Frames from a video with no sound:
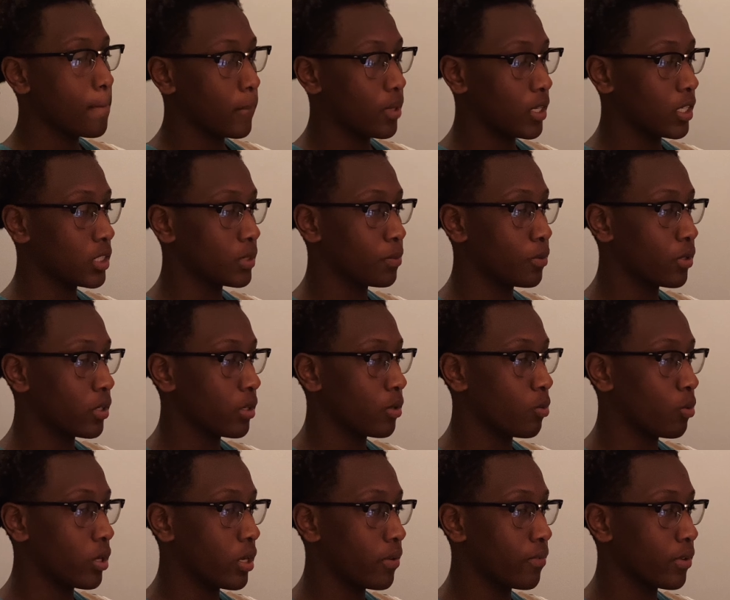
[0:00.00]

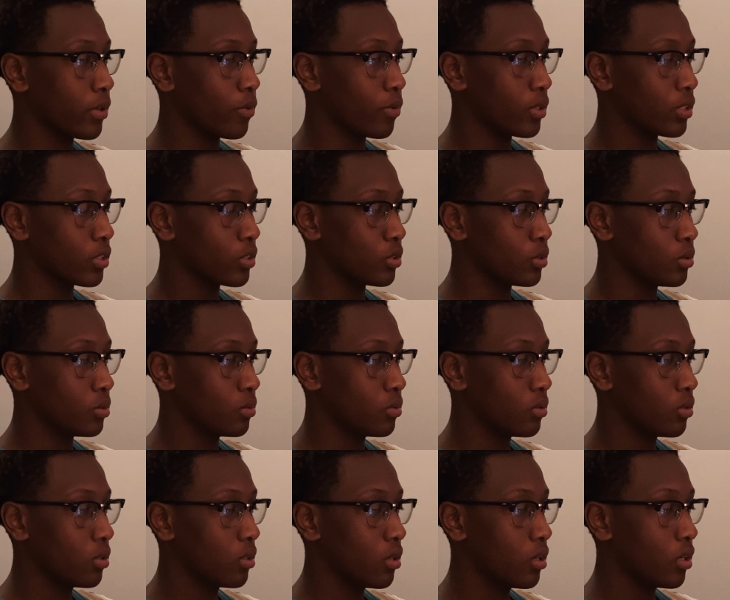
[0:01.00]
whatever you want to do.
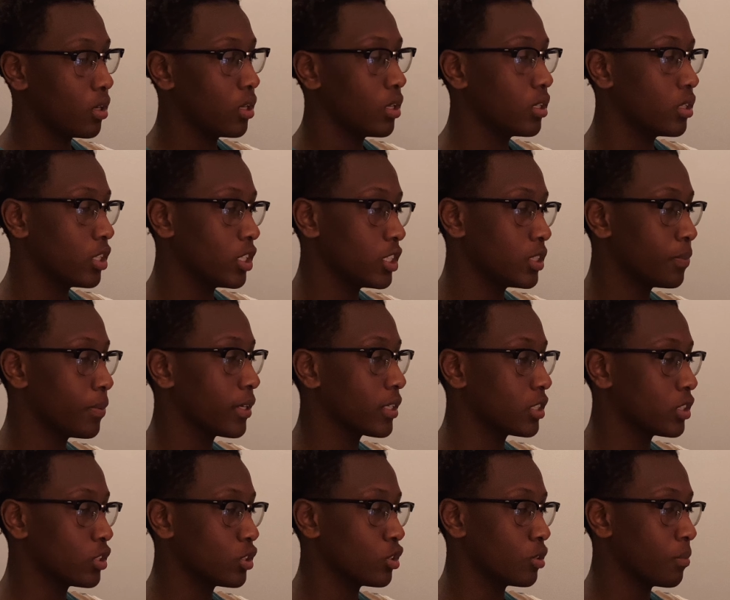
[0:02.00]
These
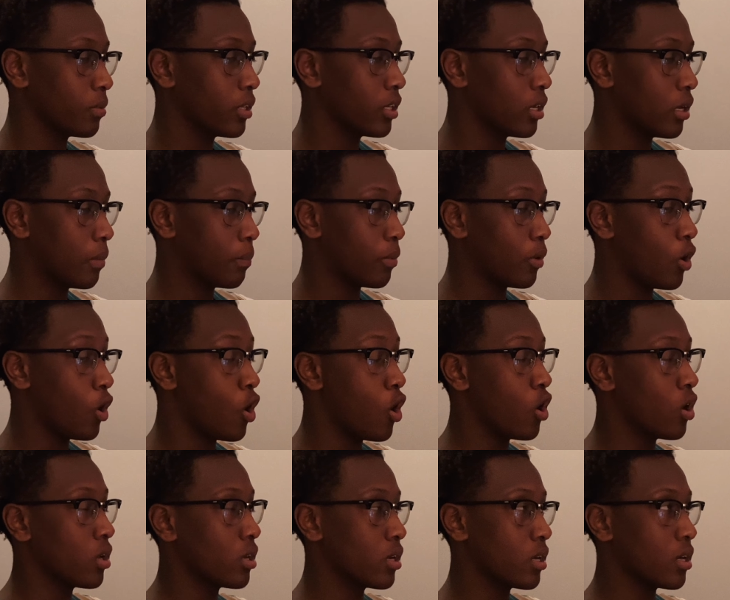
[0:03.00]
pictures should be up
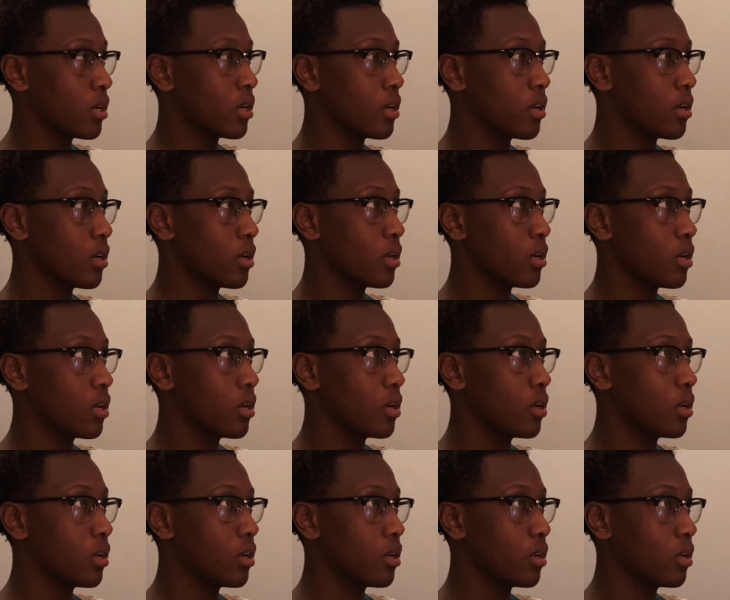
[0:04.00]

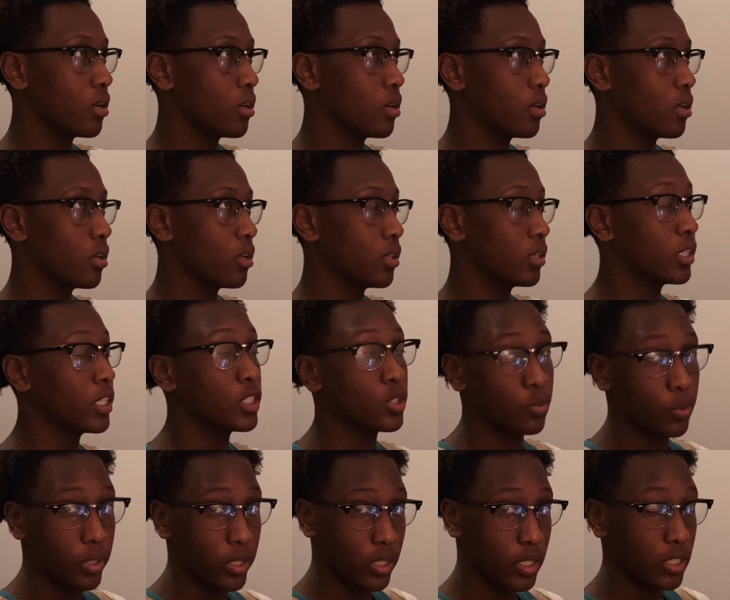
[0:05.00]
on this
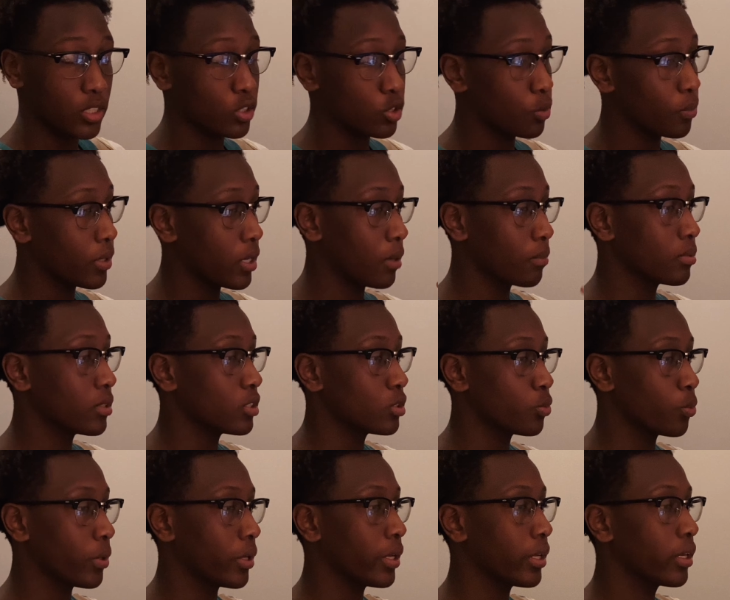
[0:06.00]
week. It should be up this
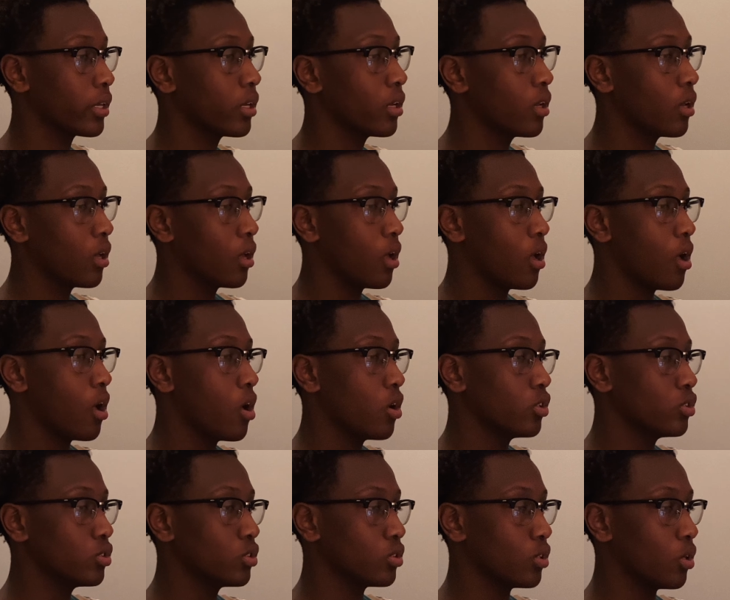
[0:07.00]
week.
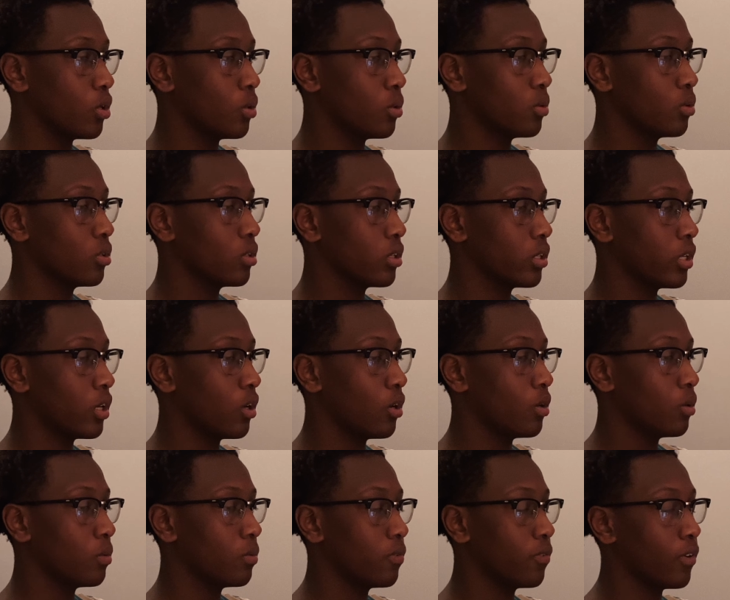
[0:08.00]
So
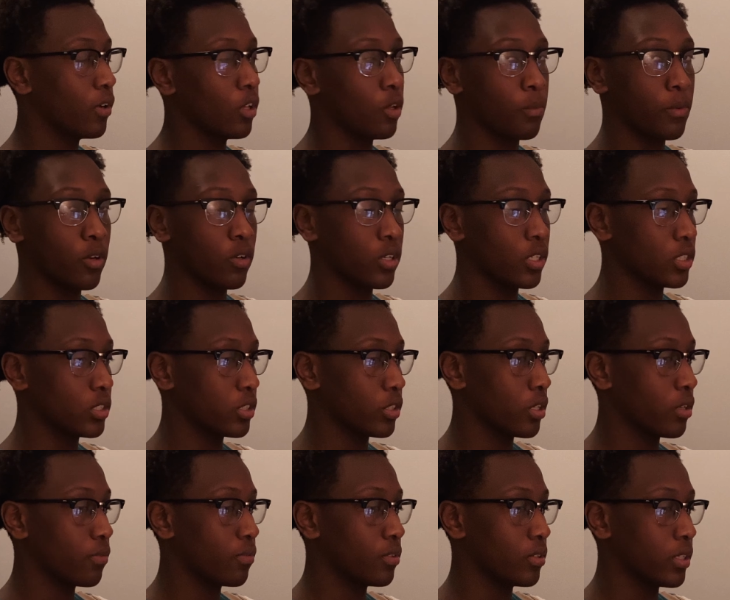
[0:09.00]
y'all follow me on
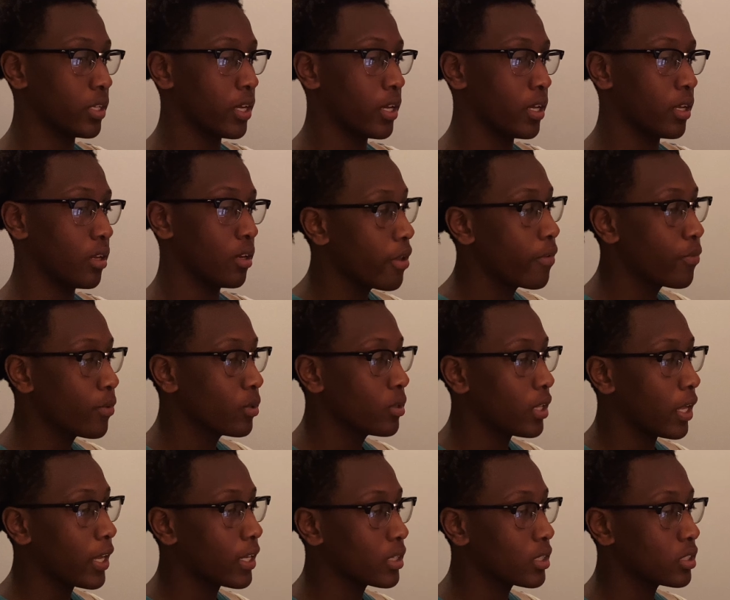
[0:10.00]
Instagram for that. If you
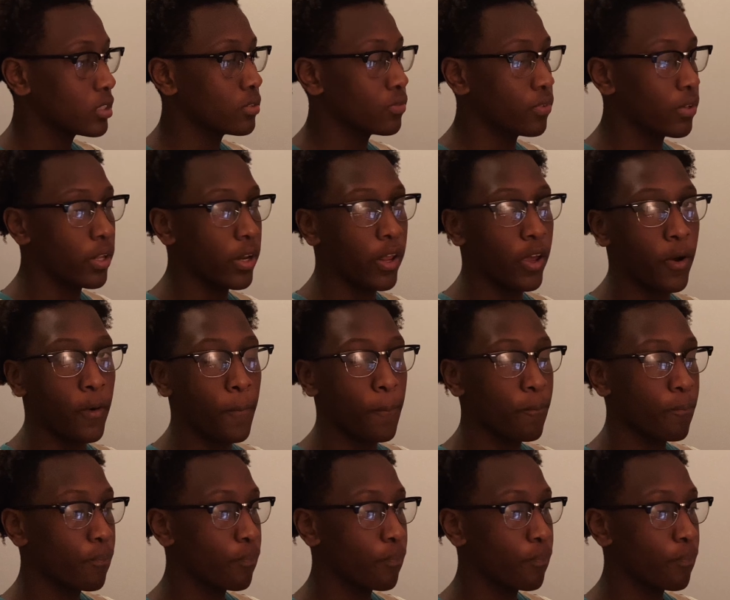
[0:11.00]
like this video,